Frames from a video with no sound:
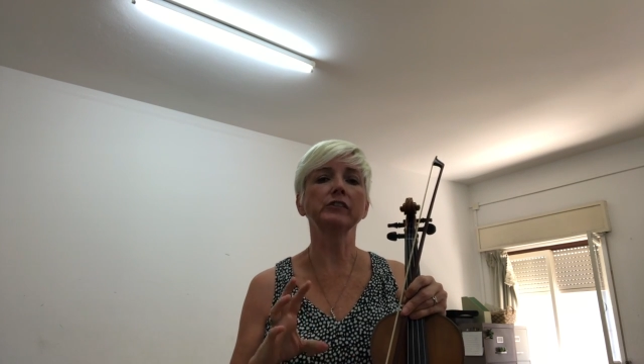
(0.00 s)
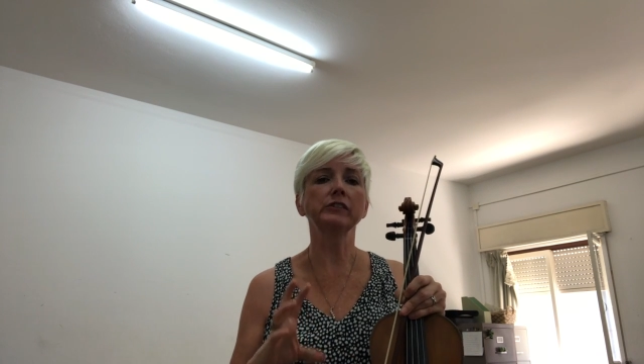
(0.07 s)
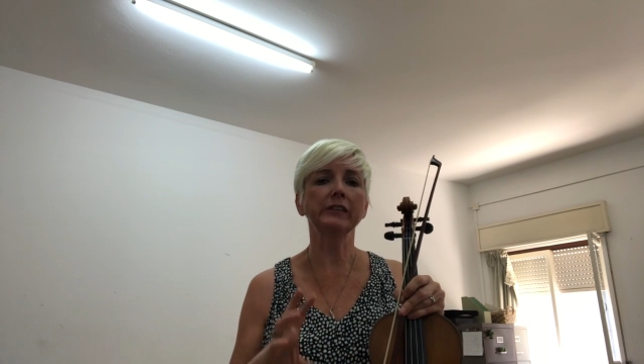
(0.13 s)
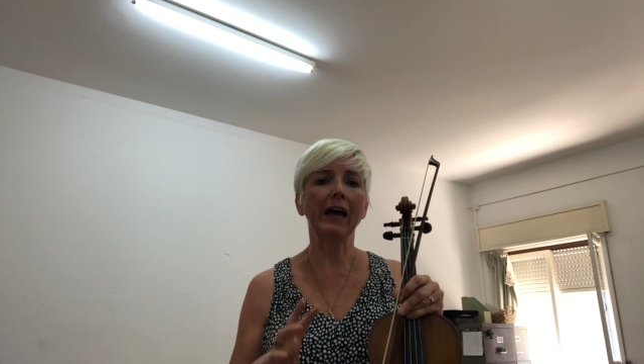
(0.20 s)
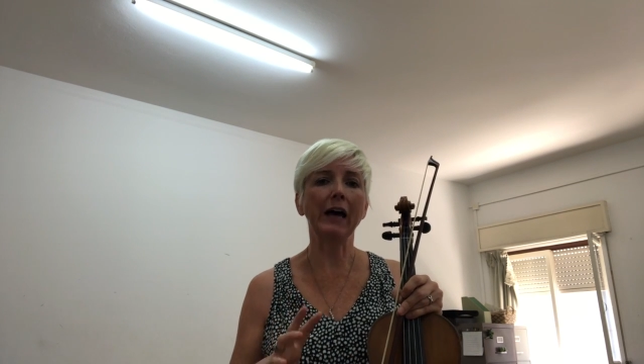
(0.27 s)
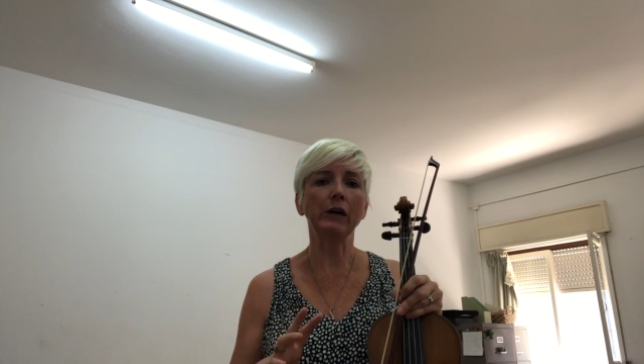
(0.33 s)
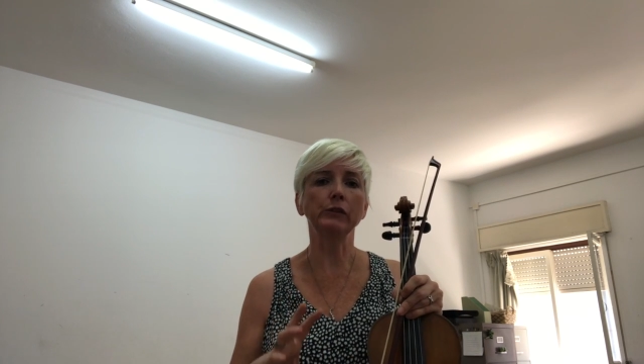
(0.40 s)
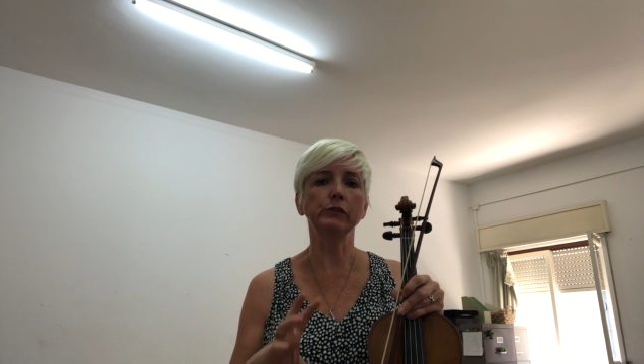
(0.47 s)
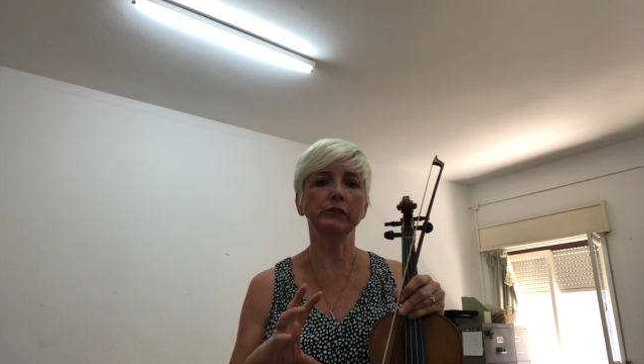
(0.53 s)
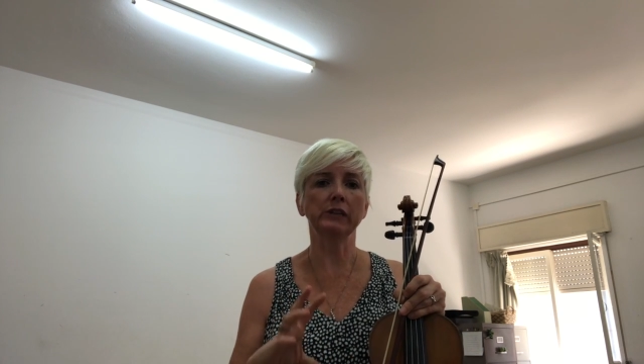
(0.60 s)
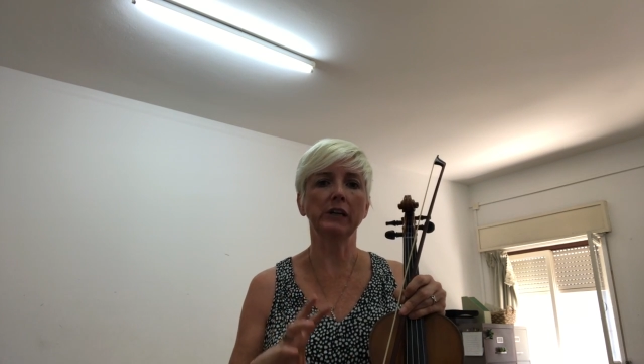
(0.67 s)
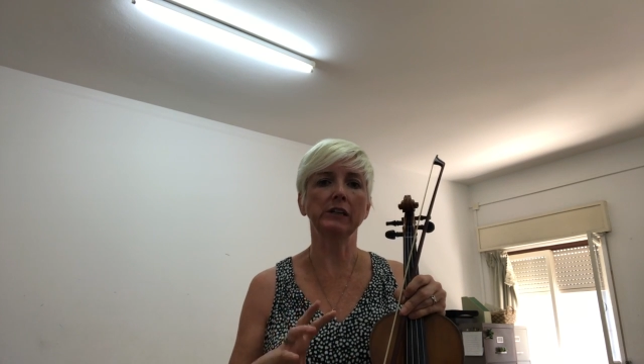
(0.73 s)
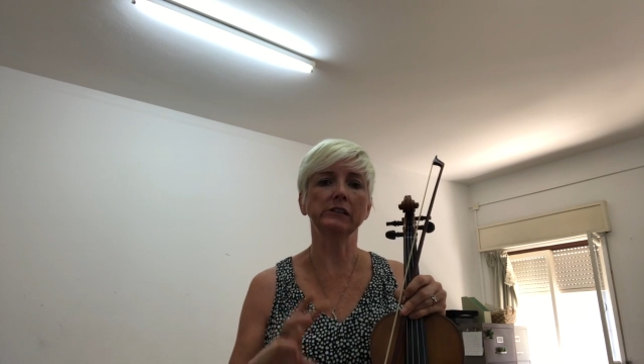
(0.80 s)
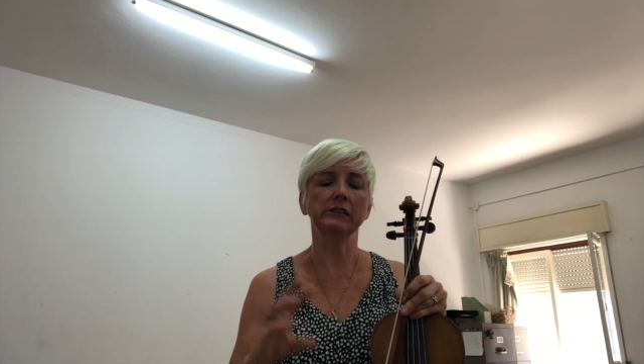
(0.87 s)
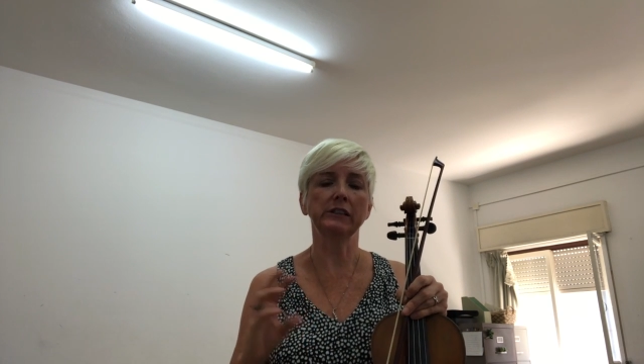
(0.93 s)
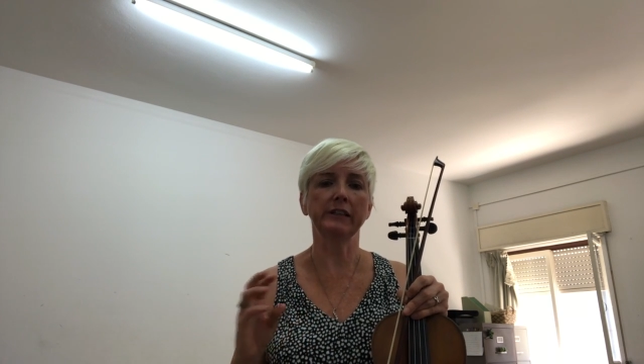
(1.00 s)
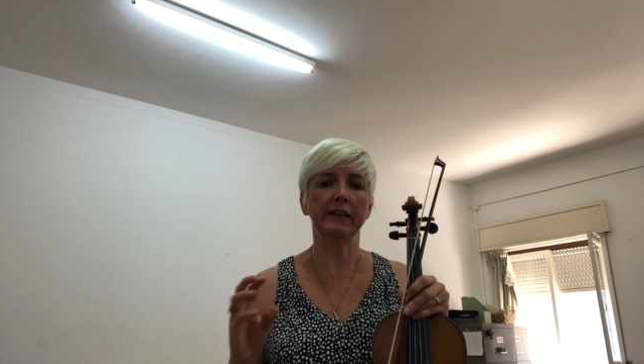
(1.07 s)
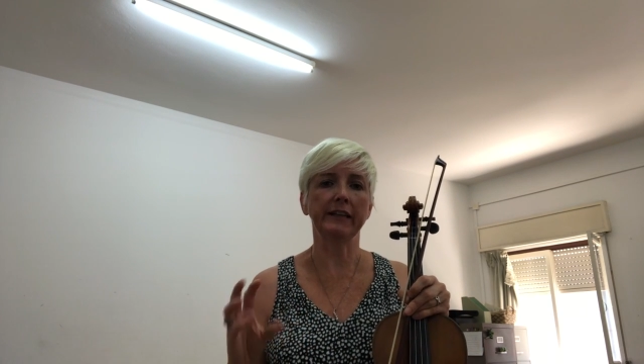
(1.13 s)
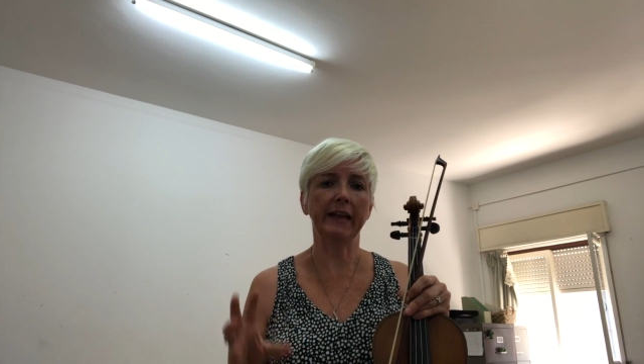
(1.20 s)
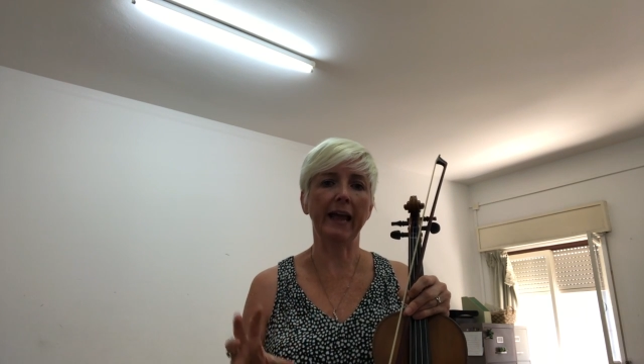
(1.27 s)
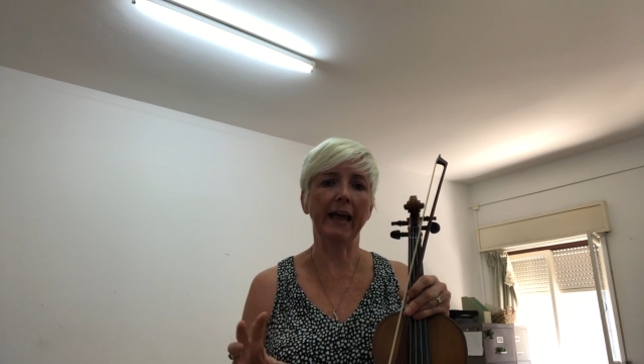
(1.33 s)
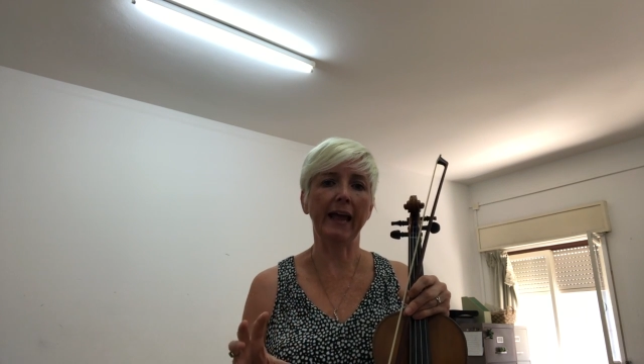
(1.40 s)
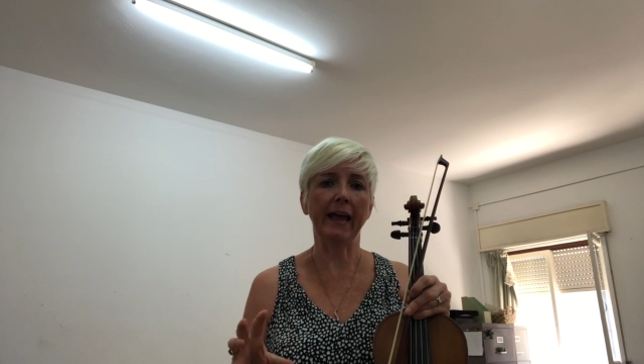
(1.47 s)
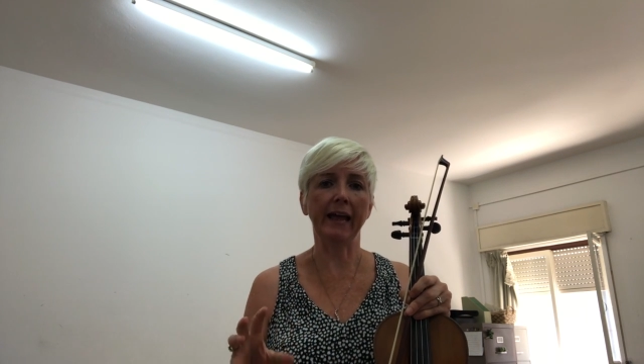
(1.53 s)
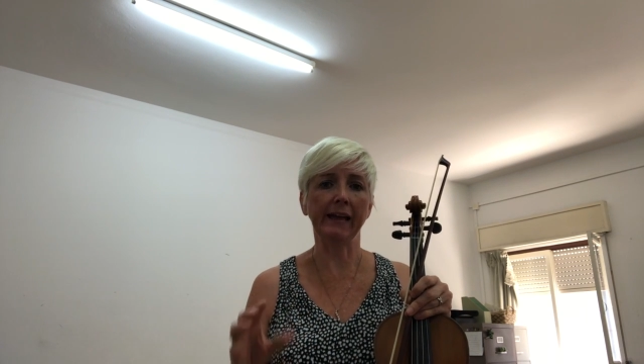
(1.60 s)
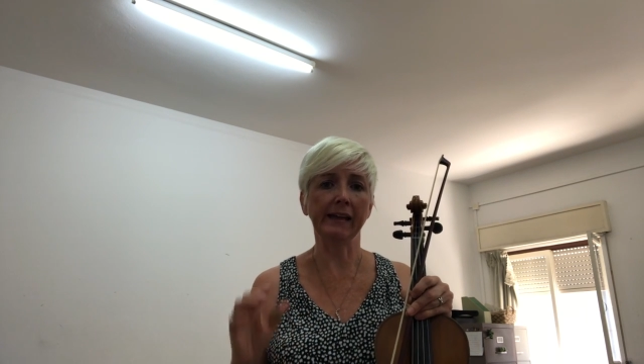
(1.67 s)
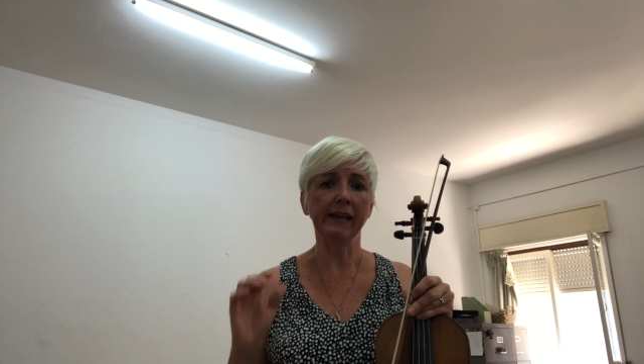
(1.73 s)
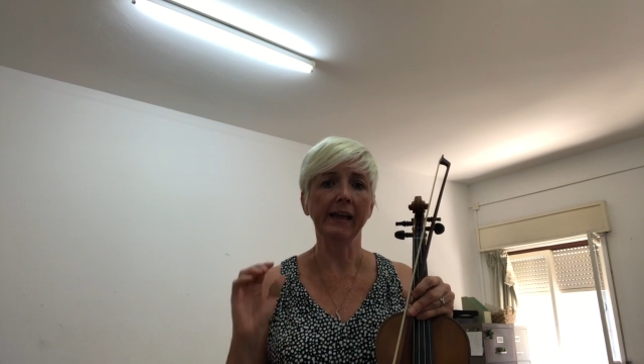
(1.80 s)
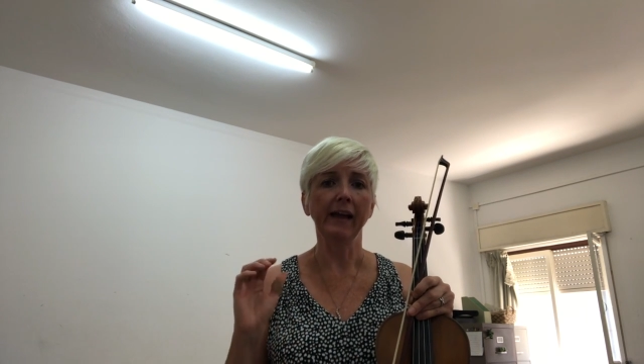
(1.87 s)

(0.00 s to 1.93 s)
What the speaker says: sound color than A.